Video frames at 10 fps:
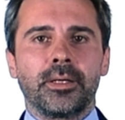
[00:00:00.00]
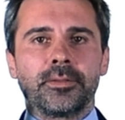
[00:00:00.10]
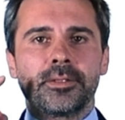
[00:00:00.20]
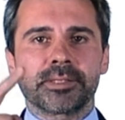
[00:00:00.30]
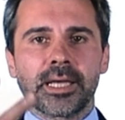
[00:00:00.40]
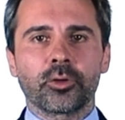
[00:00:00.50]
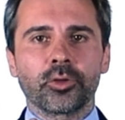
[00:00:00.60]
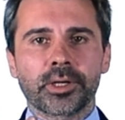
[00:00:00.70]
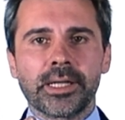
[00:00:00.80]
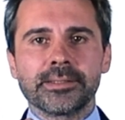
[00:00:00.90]
The
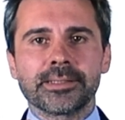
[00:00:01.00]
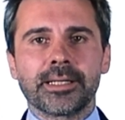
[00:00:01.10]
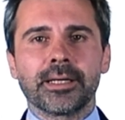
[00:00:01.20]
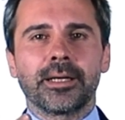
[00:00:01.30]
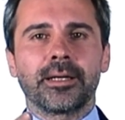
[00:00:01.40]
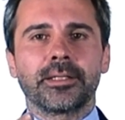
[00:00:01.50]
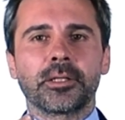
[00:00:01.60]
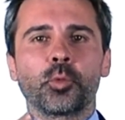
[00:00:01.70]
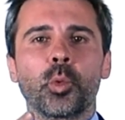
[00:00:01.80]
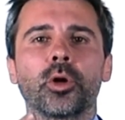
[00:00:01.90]
second risk
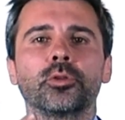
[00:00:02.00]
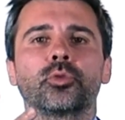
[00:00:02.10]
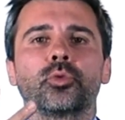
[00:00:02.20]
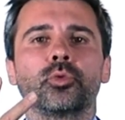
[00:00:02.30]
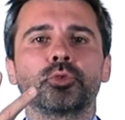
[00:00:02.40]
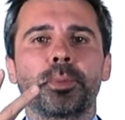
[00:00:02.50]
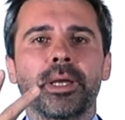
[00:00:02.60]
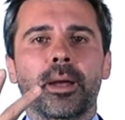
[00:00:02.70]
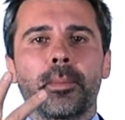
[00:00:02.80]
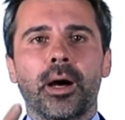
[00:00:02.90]
that we want to
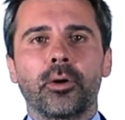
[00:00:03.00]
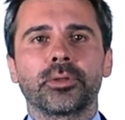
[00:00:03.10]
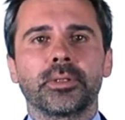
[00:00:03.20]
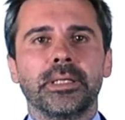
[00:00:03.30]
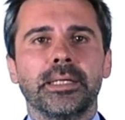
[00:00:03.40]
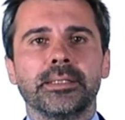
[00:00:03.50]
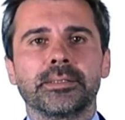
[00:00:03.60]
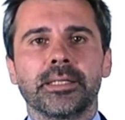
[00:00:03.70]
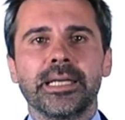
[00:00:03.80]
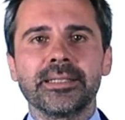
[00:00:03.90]
speak about
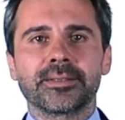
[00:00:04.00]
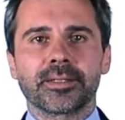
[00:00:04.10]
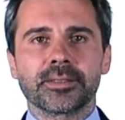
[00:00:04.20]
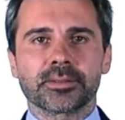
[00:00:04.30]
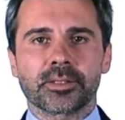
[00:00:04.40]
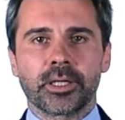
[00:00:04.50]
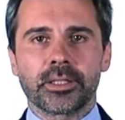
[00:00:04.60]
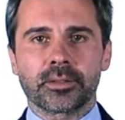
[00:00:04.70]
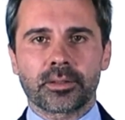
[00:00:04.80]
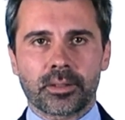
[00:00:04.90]
is interest
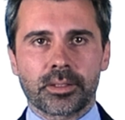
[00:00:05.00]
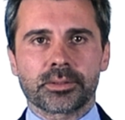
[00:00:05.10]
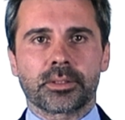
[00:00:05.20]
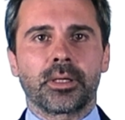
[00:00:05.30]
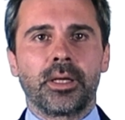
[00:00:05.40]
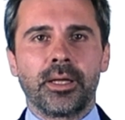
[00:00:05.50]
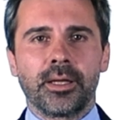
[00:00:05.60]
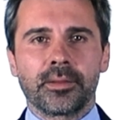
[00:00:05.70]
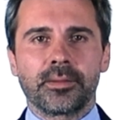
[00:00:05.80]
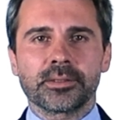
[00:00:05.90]
rate risk.
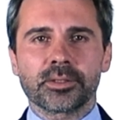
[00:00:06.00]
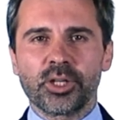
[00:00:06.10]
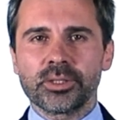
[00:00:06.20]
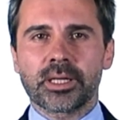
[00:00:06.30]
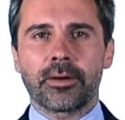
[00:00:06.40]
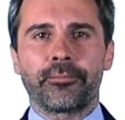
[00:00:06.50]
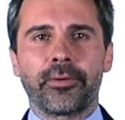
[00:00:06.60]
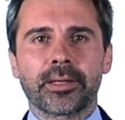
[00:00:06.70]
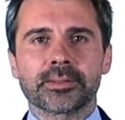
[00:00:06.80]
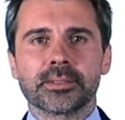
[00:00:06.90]
This risk
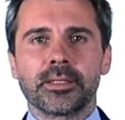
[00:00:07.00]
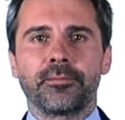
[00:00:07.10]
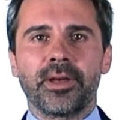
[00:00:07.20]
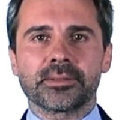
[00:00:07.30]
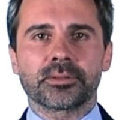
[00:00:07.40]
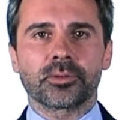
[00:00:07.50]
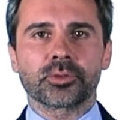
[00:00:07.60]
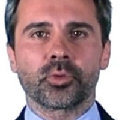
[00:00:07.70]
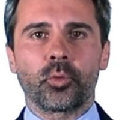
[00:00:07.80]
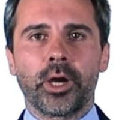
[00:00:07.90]
affects
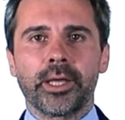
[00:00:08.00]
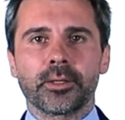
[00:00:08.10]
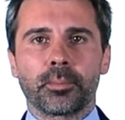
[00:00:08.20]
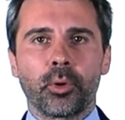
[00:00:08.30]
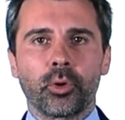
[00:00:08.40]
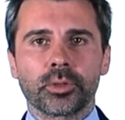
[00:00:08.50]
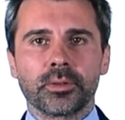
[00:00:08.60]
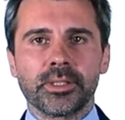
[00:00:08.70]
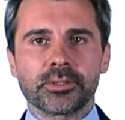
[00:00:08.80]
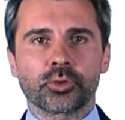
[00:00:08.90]
investors who either
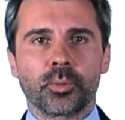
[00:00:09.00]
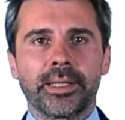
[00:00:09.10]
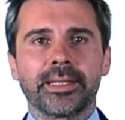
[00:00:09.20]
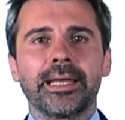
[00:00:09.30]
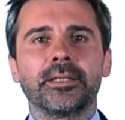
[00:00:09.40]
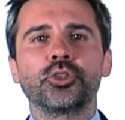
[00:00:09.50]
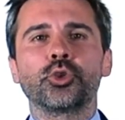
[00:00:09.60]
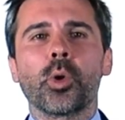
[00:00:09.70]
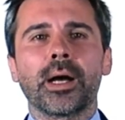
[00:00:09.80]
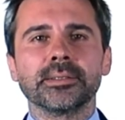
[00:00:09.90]
bought the instrument at
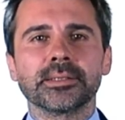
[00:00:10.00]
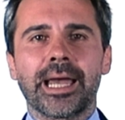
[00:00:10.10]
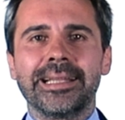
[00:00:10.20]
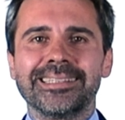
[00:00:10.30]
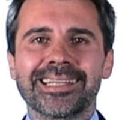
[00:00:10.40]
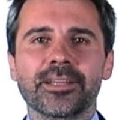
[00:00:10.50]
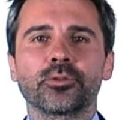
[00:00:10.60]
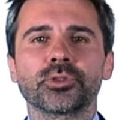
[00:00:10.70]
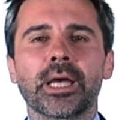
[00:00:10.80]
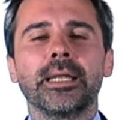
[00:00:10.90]
issuance and decide
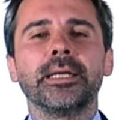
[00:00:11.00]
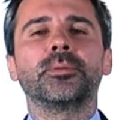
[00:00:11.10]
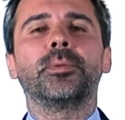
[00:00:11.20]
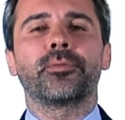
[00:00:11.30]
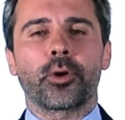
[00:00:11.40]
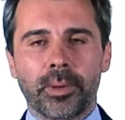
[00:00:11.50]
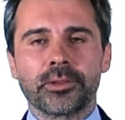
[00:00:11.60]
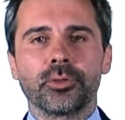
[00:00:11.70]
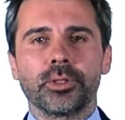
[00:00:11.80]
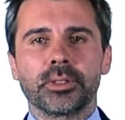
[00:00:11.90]
to sell it before
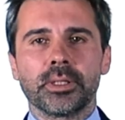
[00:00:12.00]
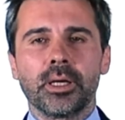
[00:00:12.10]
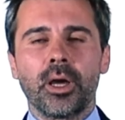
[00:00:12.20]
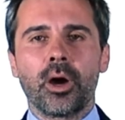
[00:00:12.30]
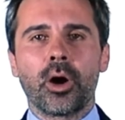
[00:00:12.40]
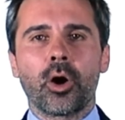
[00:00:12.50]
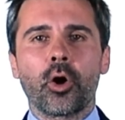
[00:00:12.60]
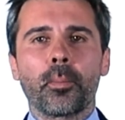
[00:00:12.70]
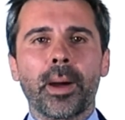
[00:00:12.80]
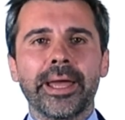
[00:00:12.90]
maturity
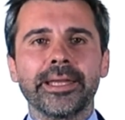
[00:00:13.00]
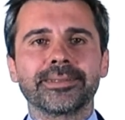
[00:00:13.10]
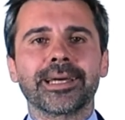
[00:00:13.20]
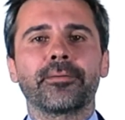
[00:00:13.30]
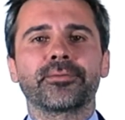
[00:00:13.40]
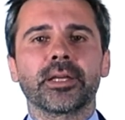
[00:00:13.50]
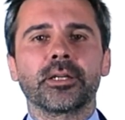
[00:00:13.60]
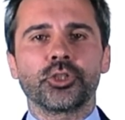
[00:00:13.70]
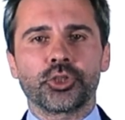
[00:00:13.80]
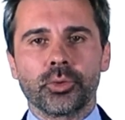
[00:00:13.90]
or buy it after
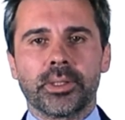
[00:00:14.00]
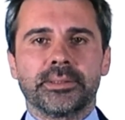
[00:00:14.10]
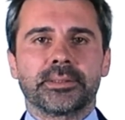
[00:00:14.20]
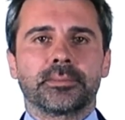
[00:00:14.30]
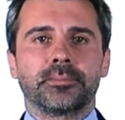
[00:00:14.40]
issuance.